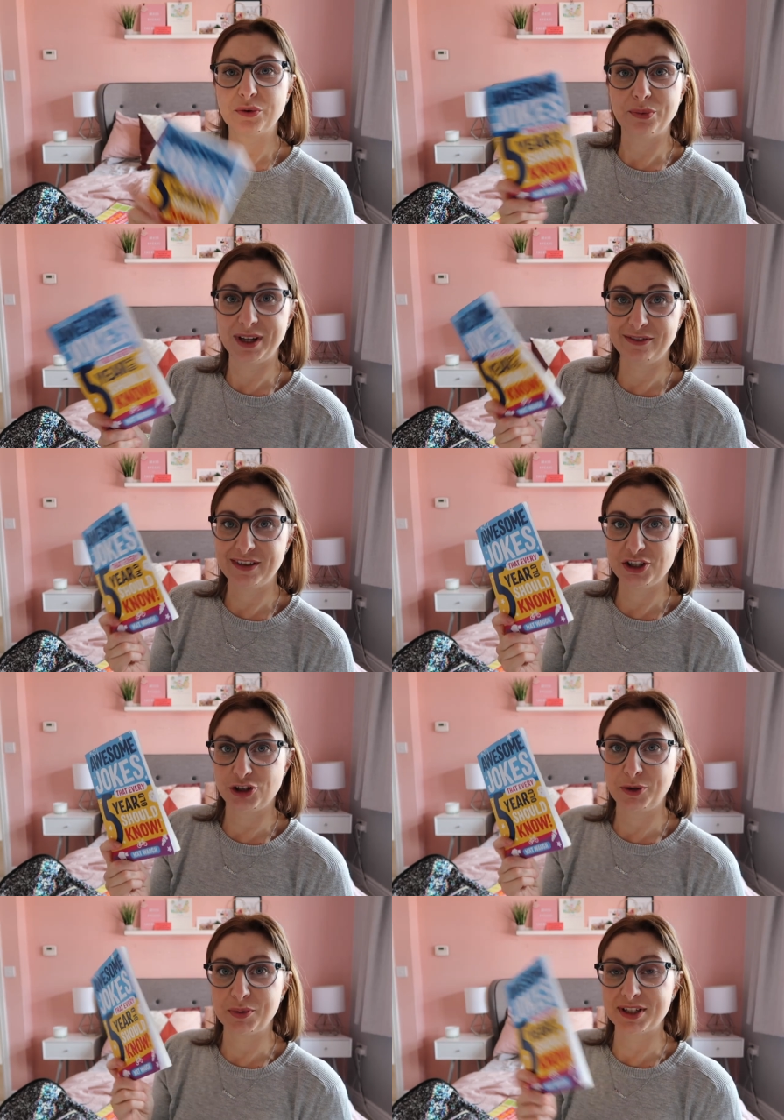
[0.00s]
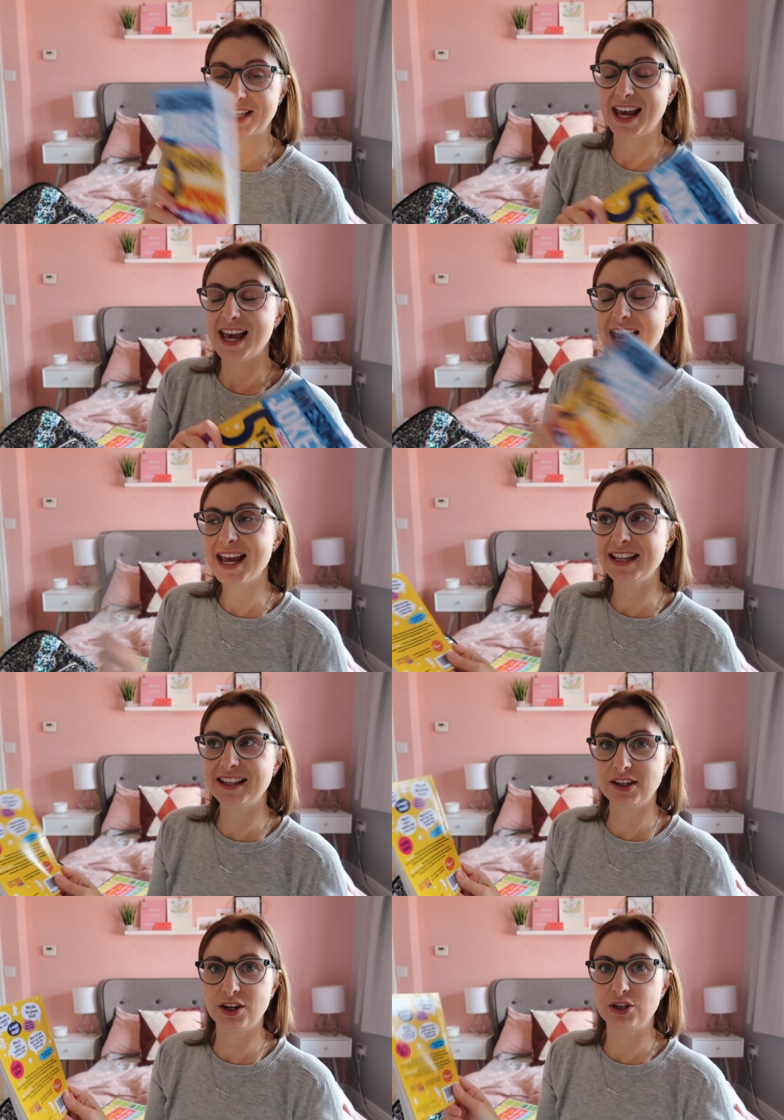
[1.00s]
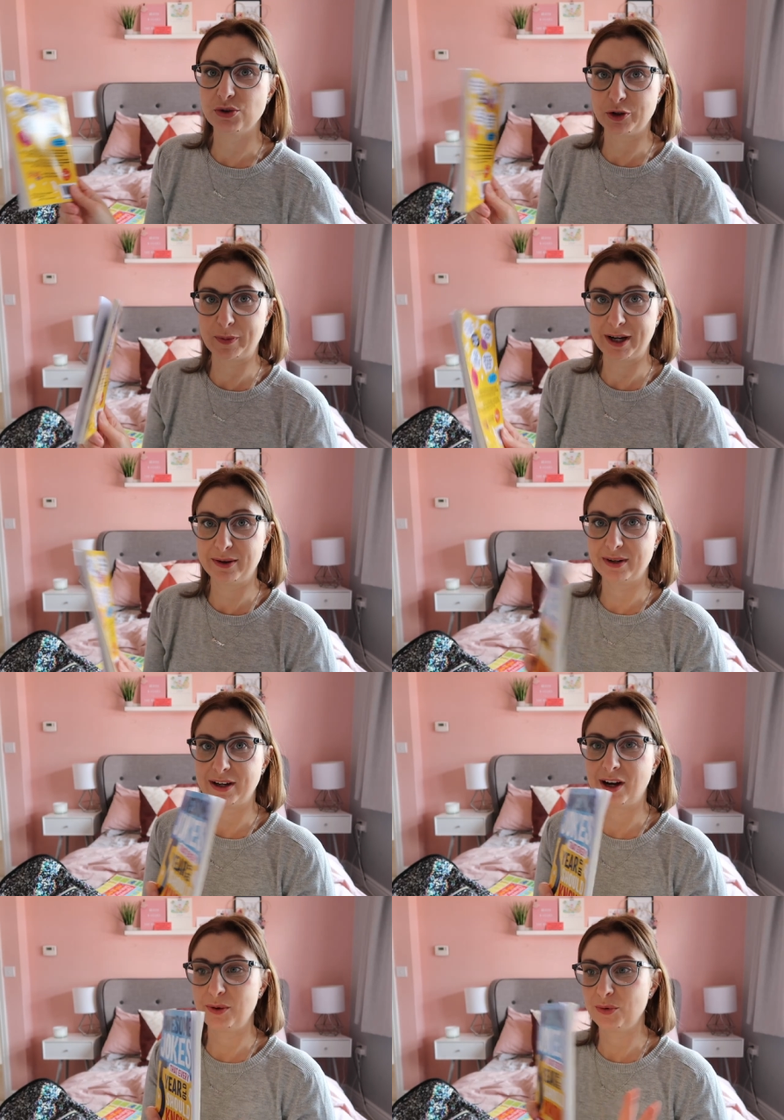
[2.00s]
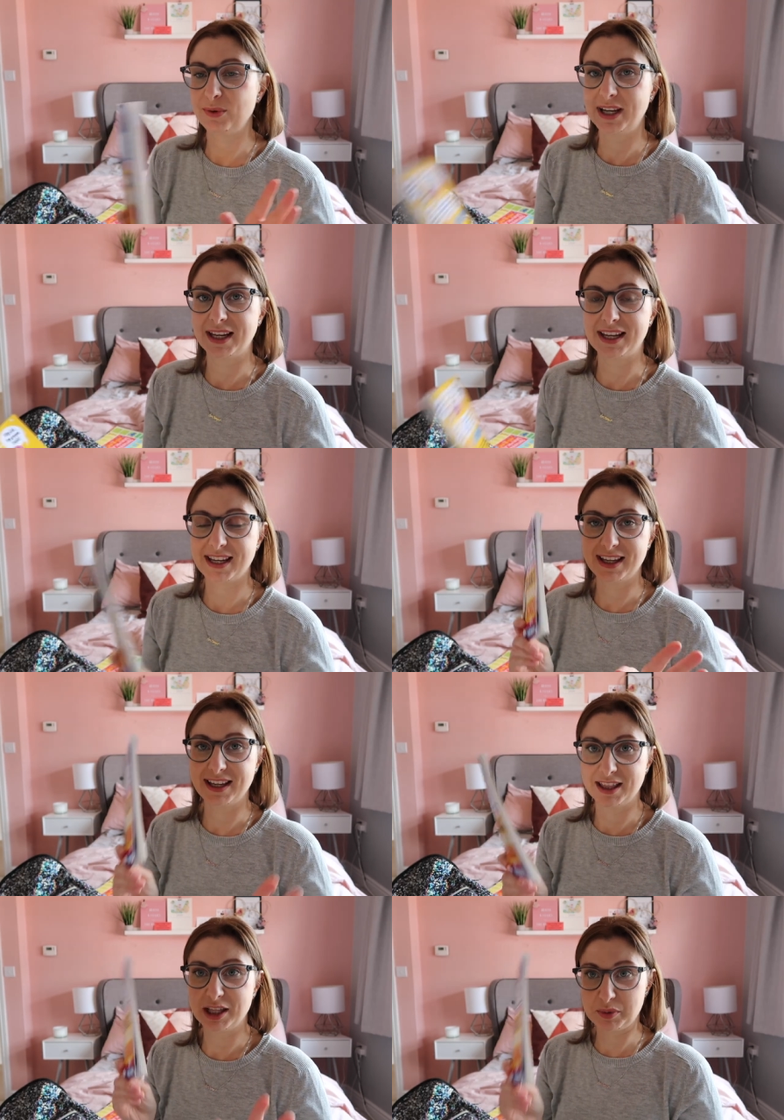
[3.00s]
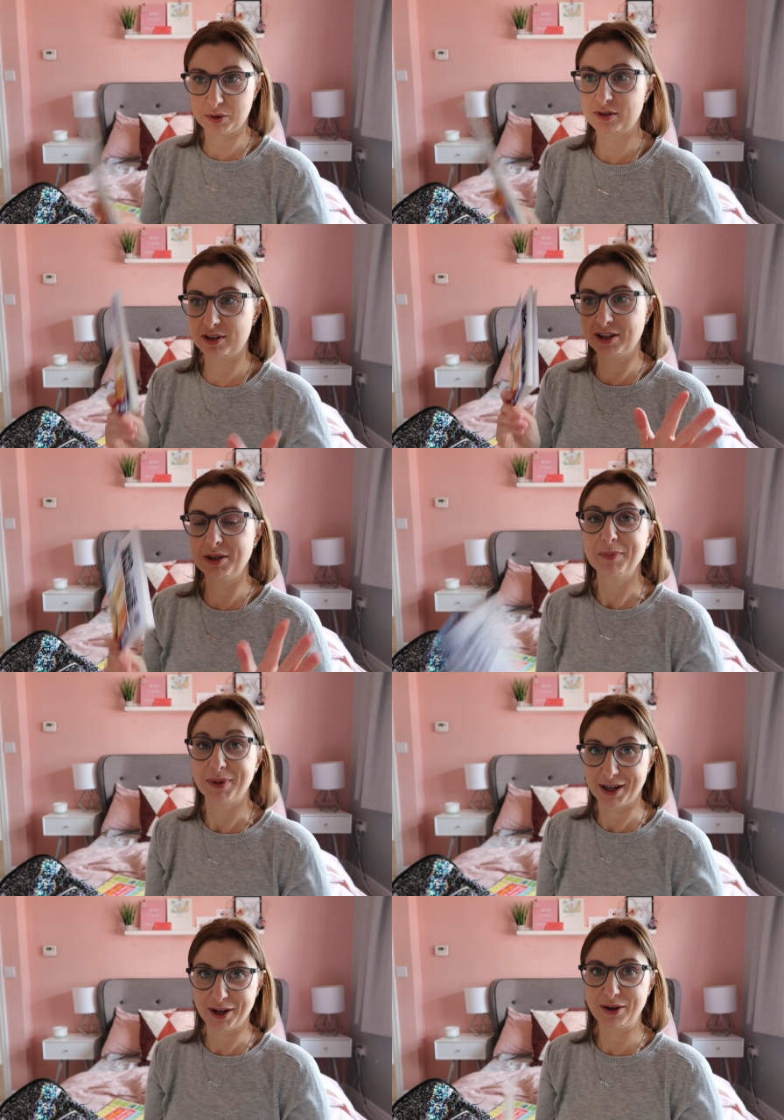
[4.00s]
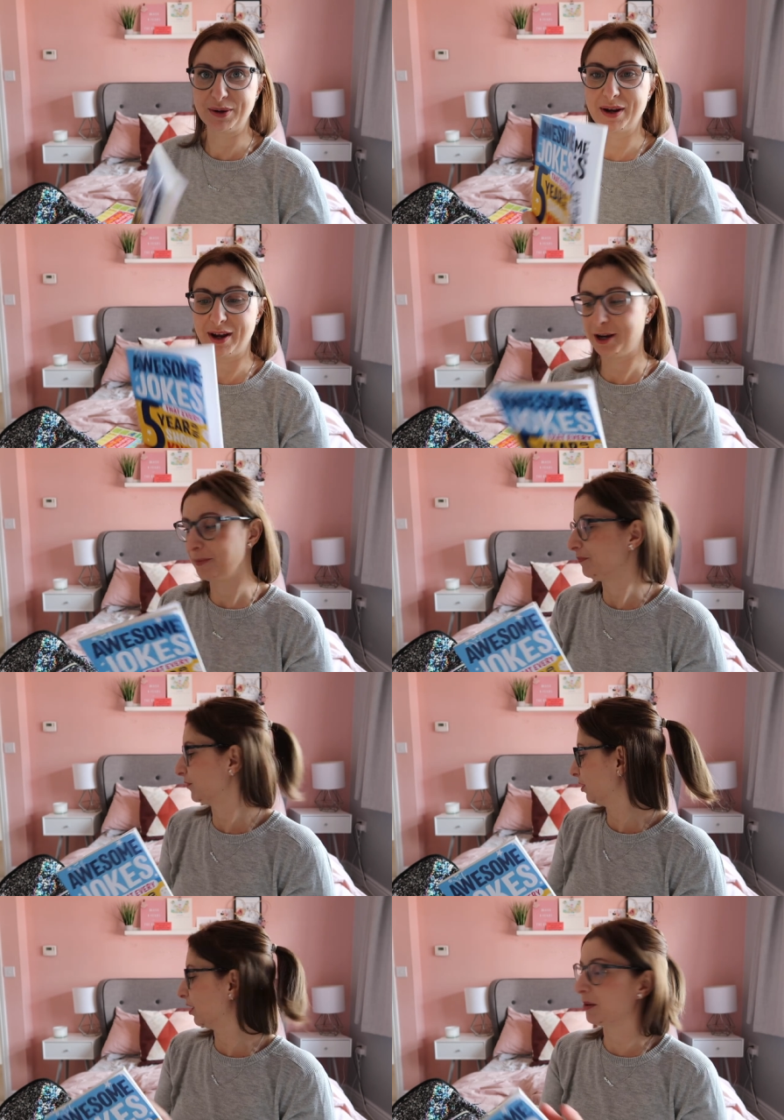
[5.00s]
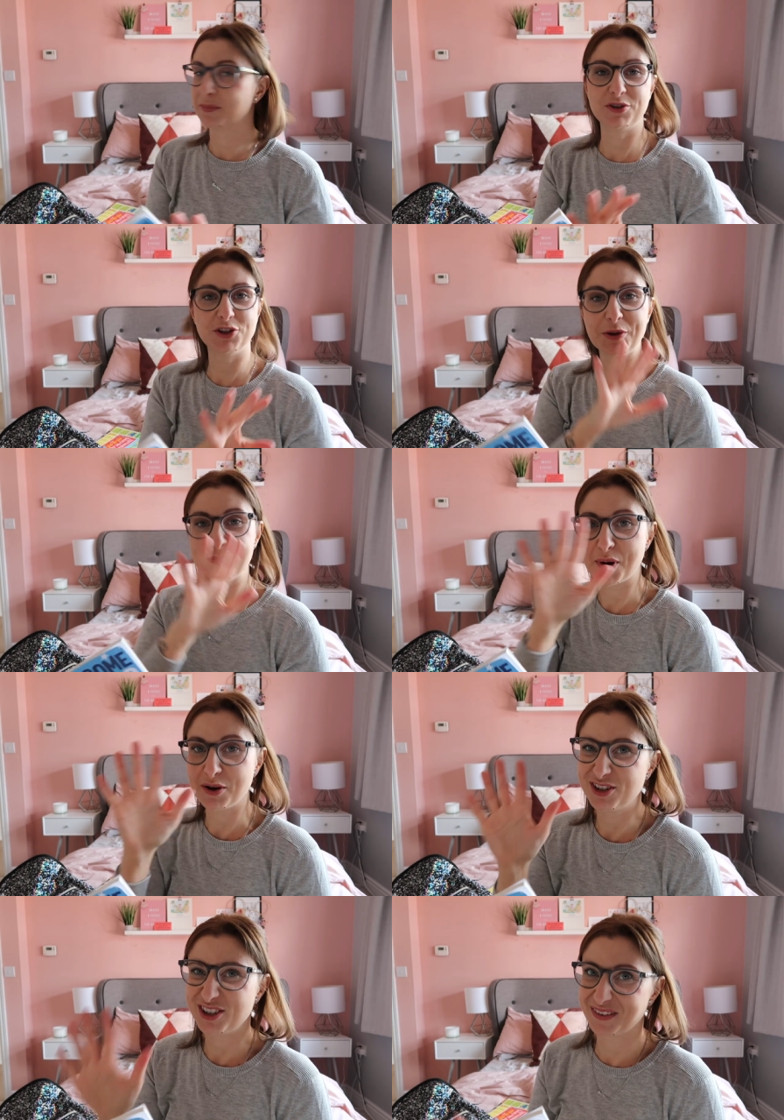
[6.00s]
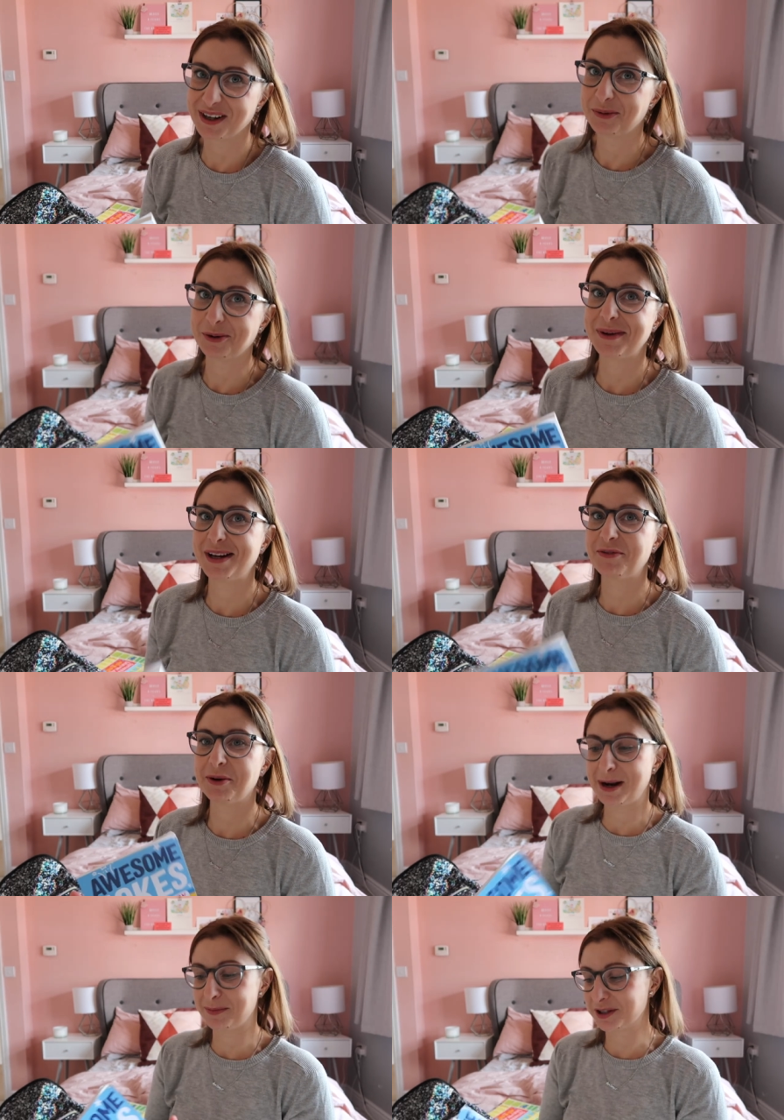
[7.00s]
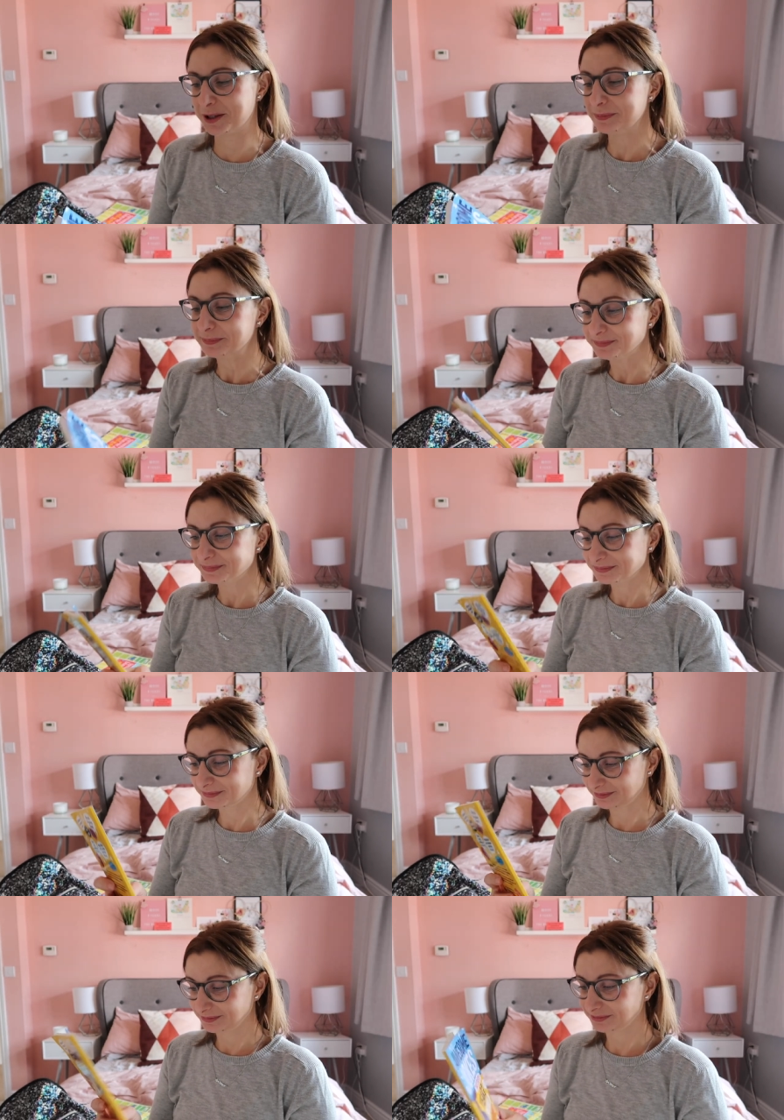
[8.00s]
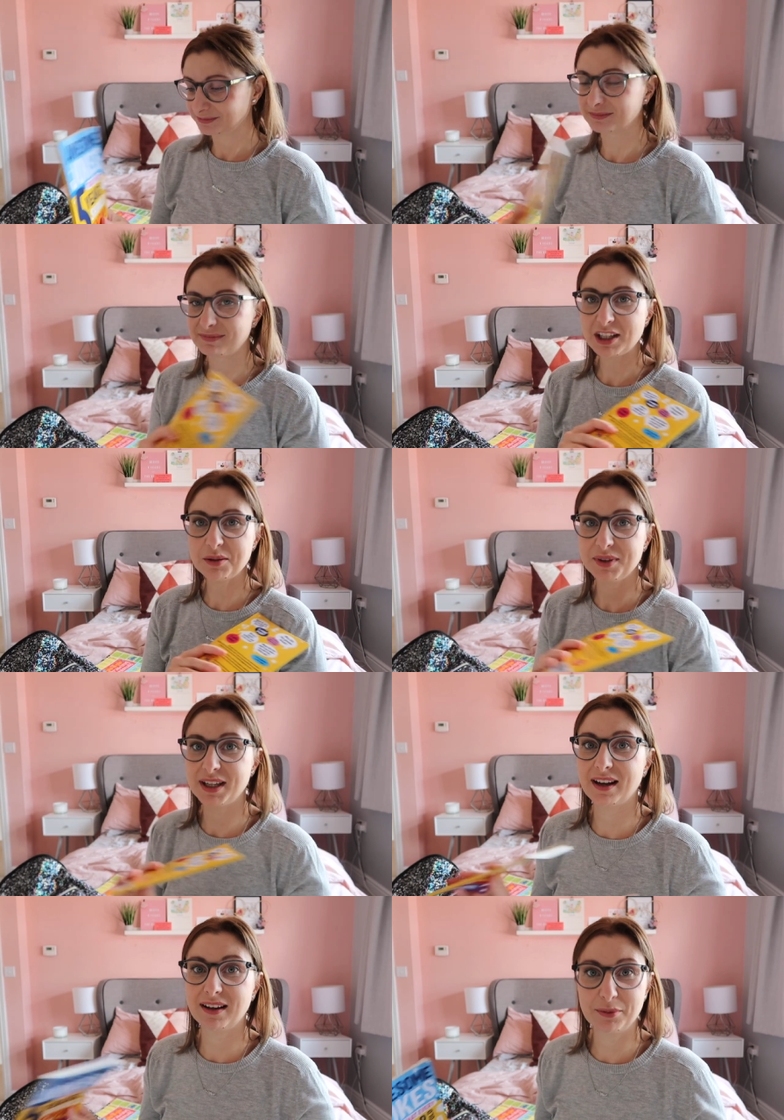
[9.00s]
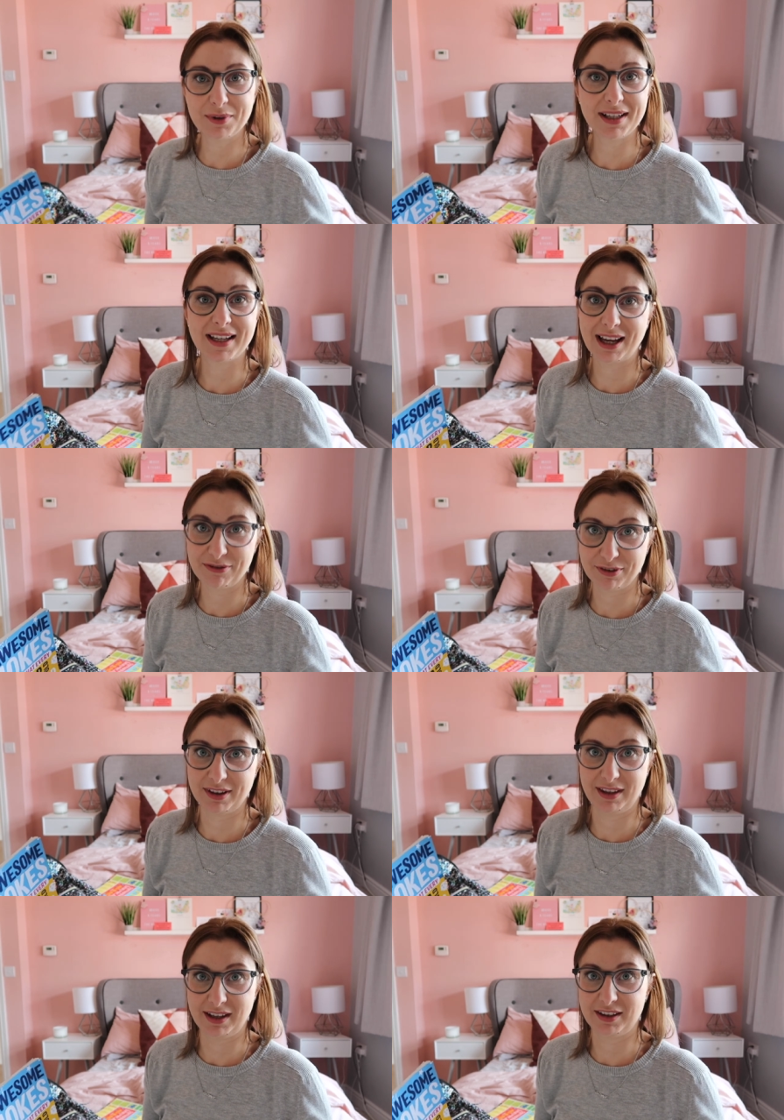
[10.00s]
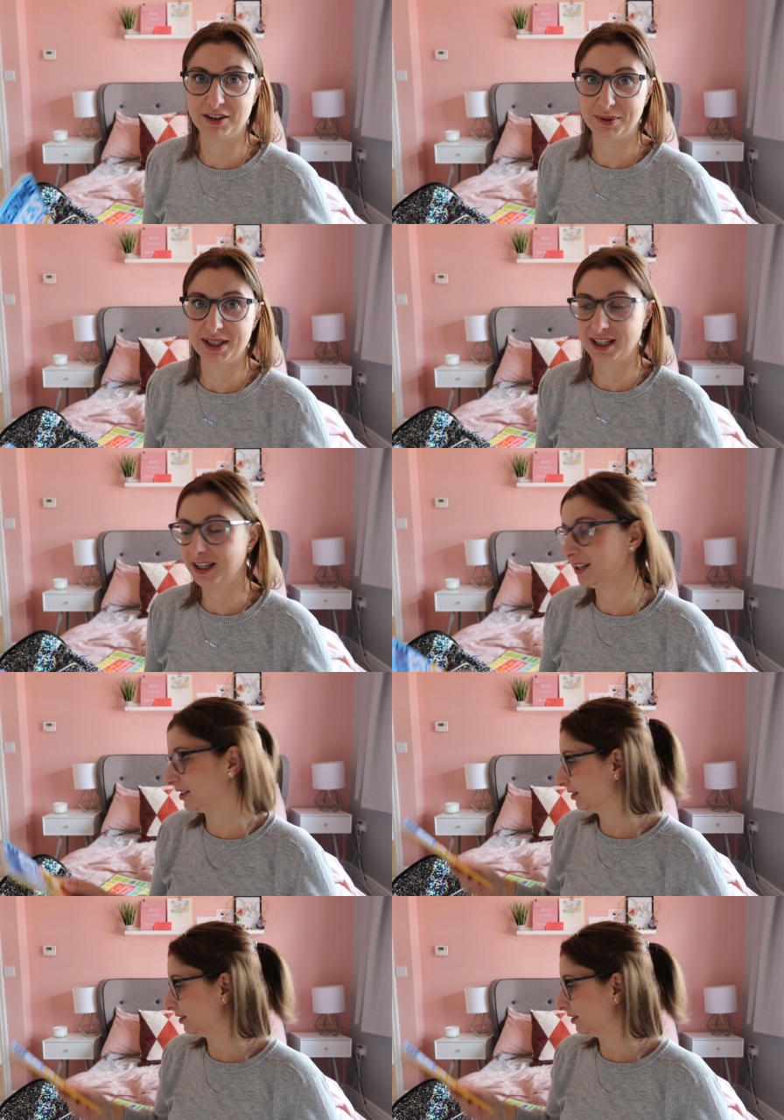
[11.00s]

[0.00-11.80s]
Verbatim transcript: We love these joke books. Anything I talk about I will link in the box below. I presume most of it will be from Amazon, but yeah, I will link everything that we take.